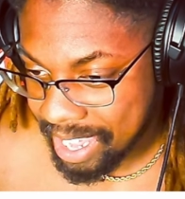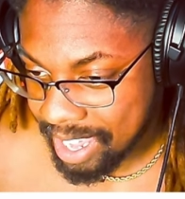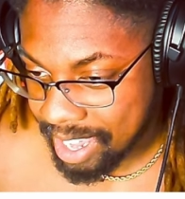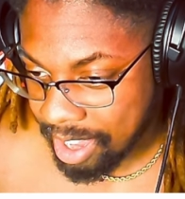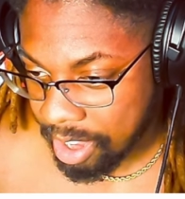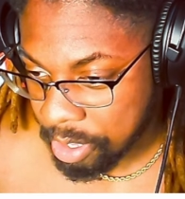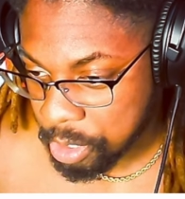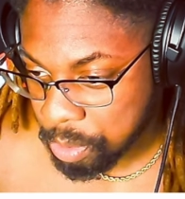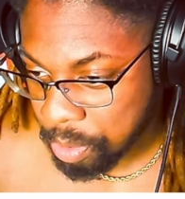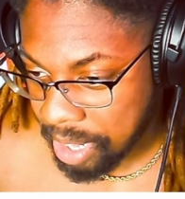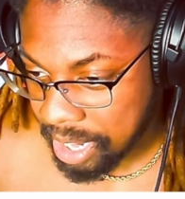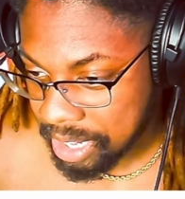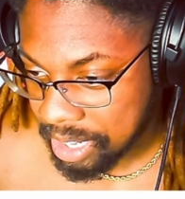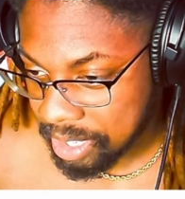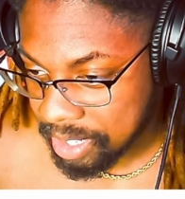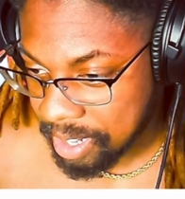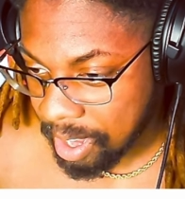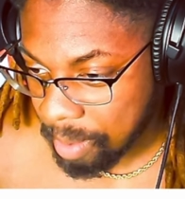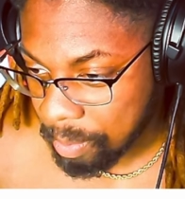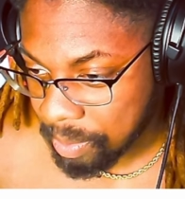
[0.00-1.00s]
was ready to
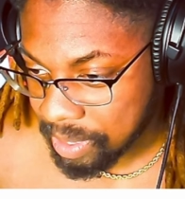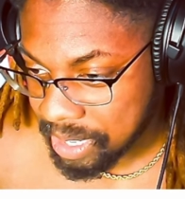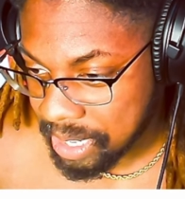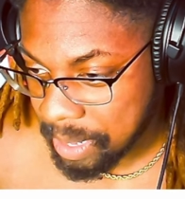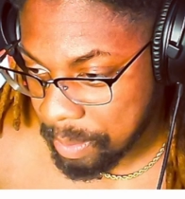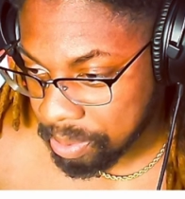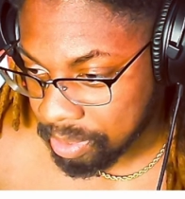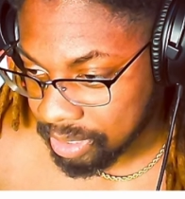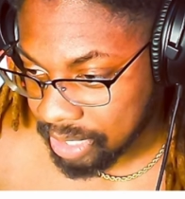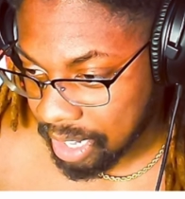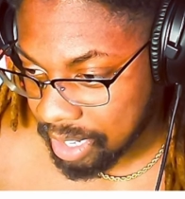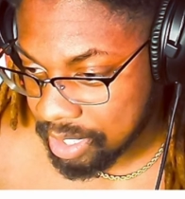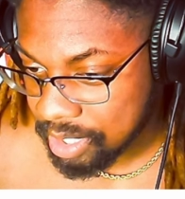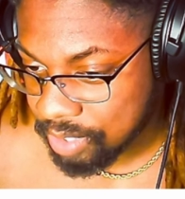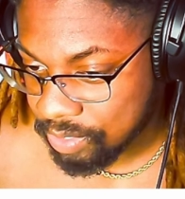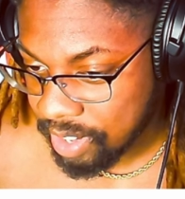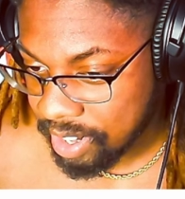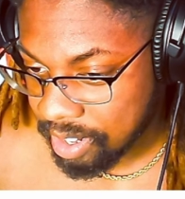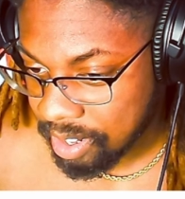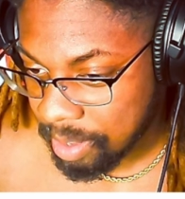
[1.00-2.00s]
come when he pulled out his
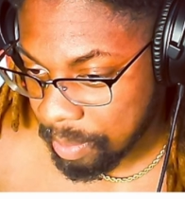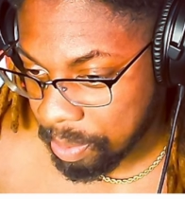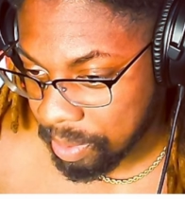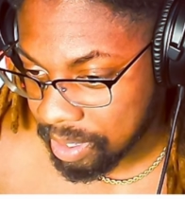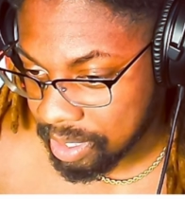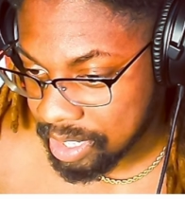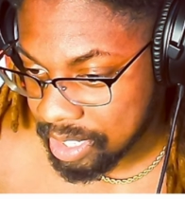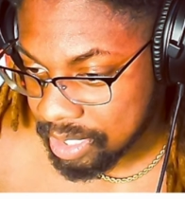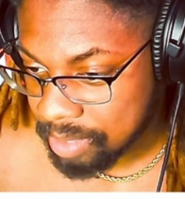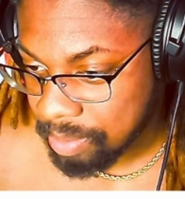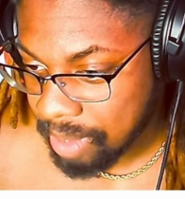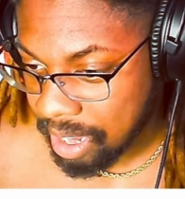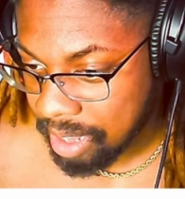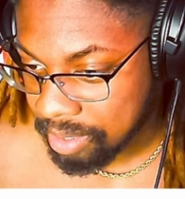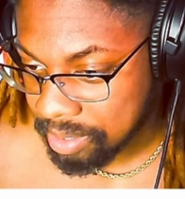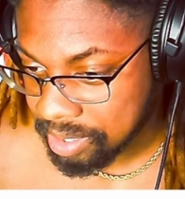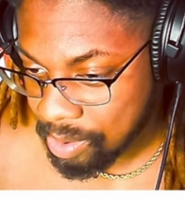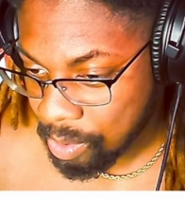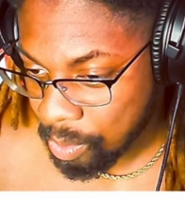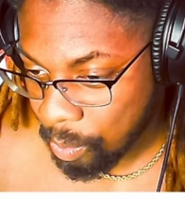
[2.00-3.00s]
finger and put it in his
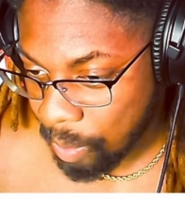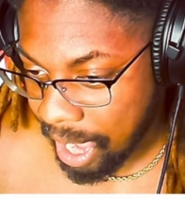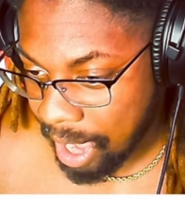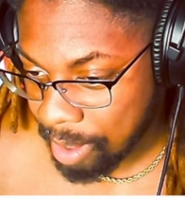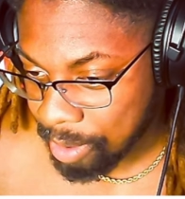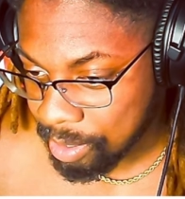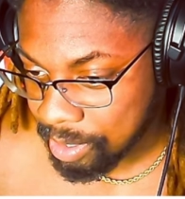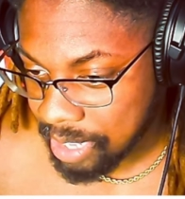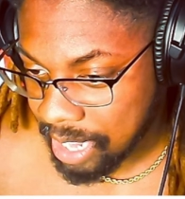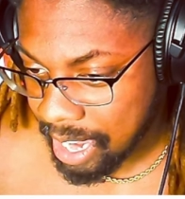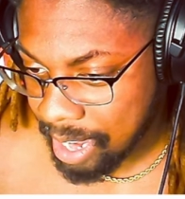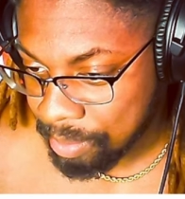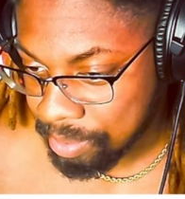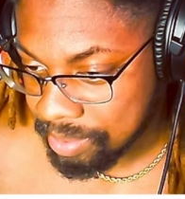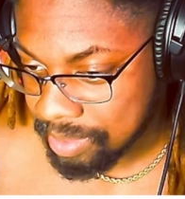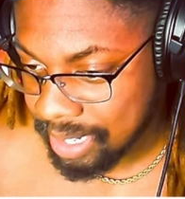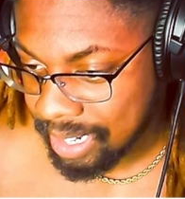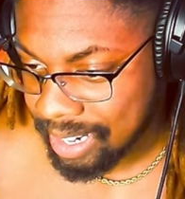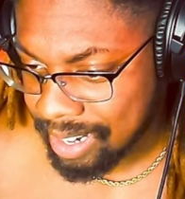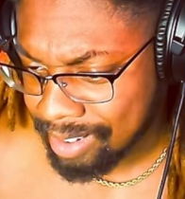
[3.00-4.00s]
mouth. Wow, Gabe,
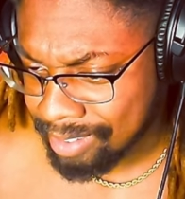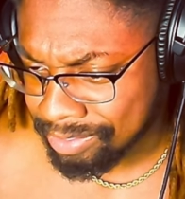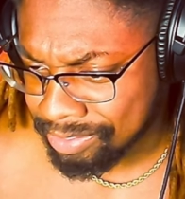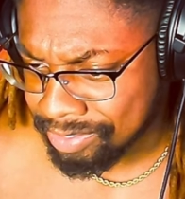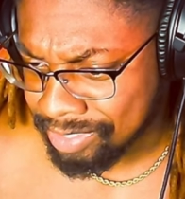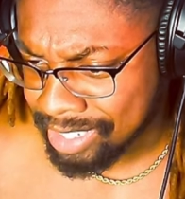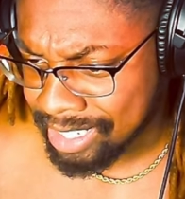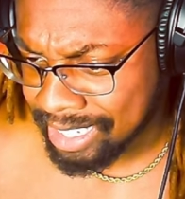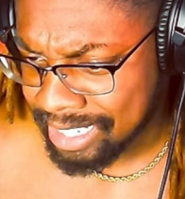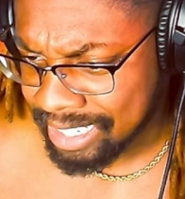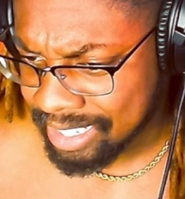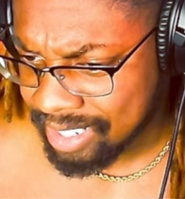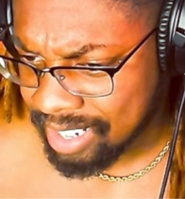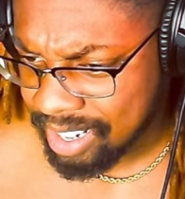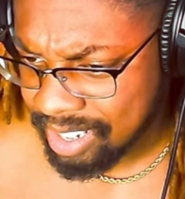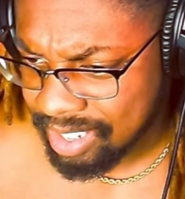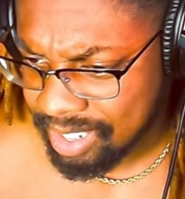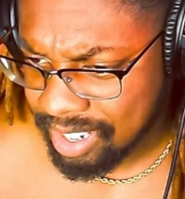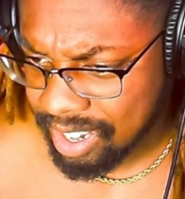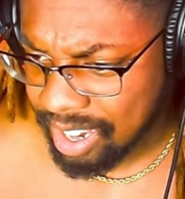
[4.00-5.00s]
damn, freaky
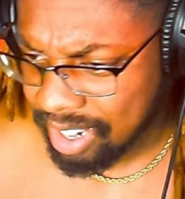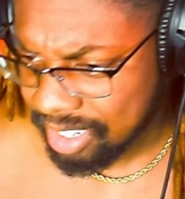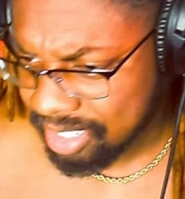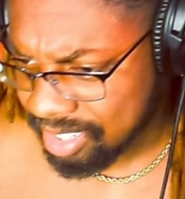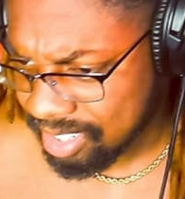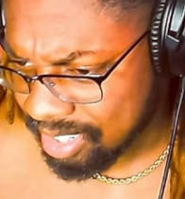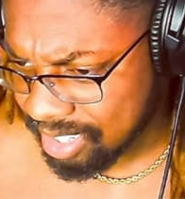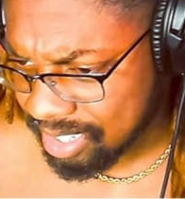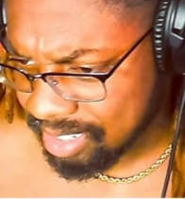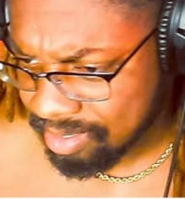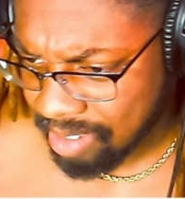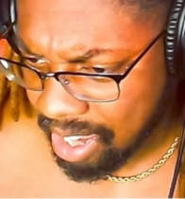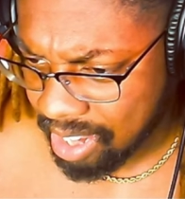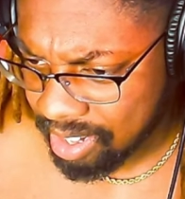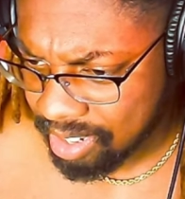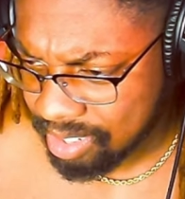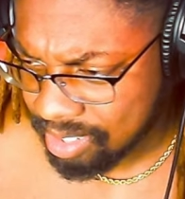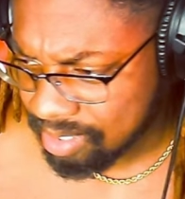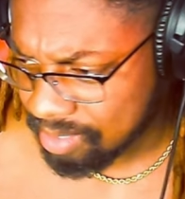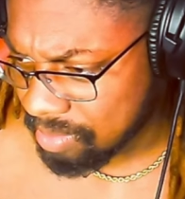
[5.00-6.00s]
deaky ass nigga. Right
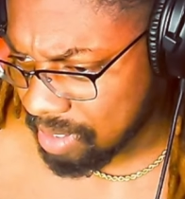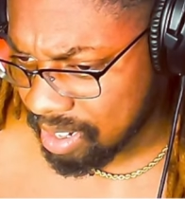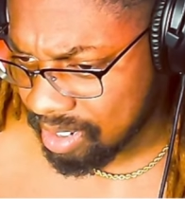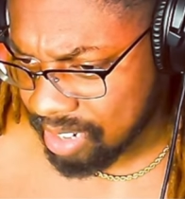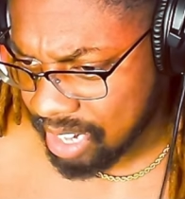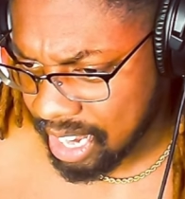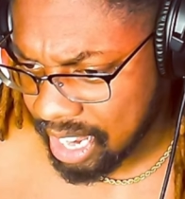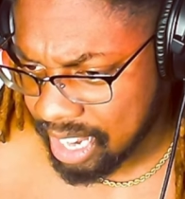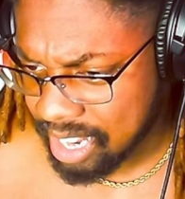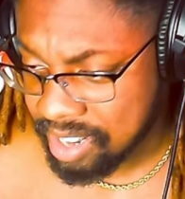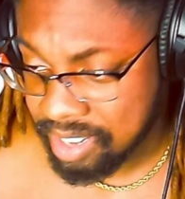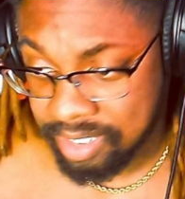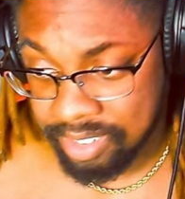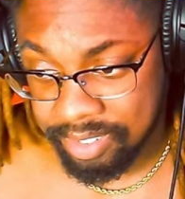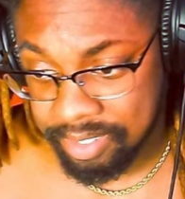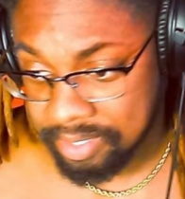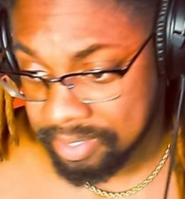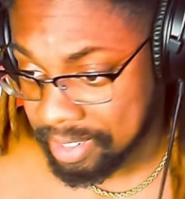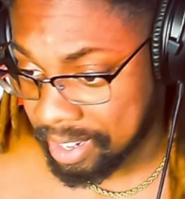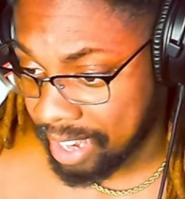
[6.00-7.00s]
on, bro. Hey,
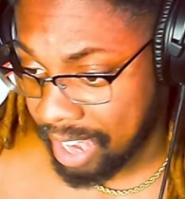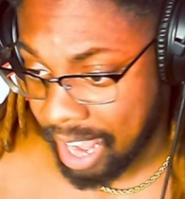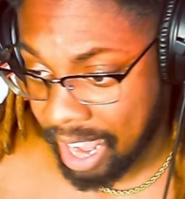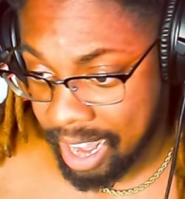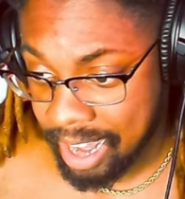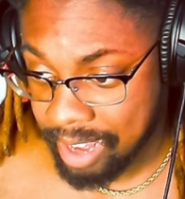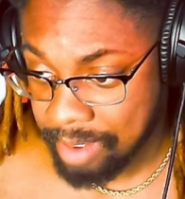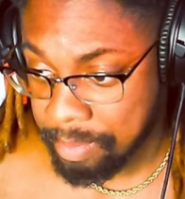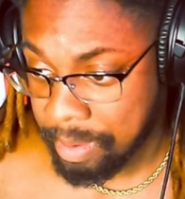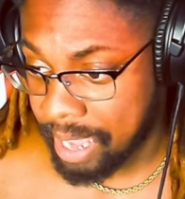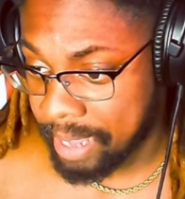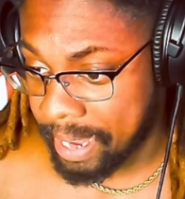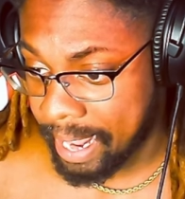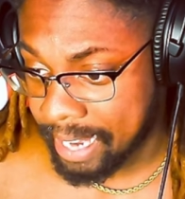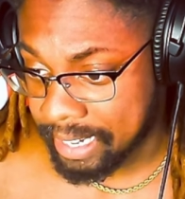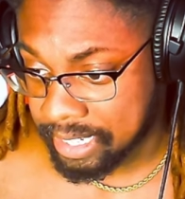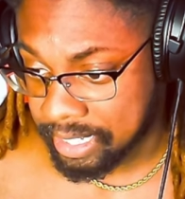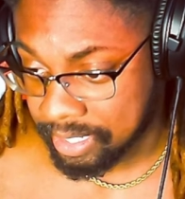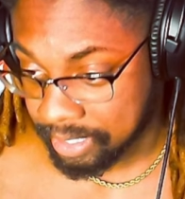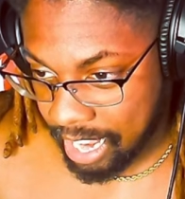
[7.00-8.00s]
I ain't mad
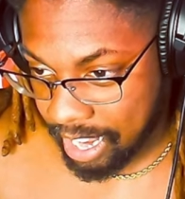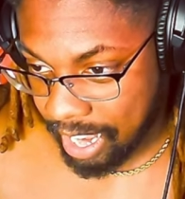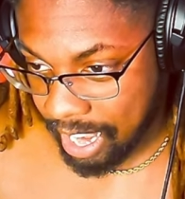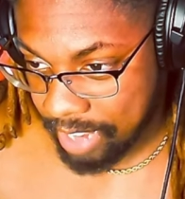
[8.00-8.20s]
at you.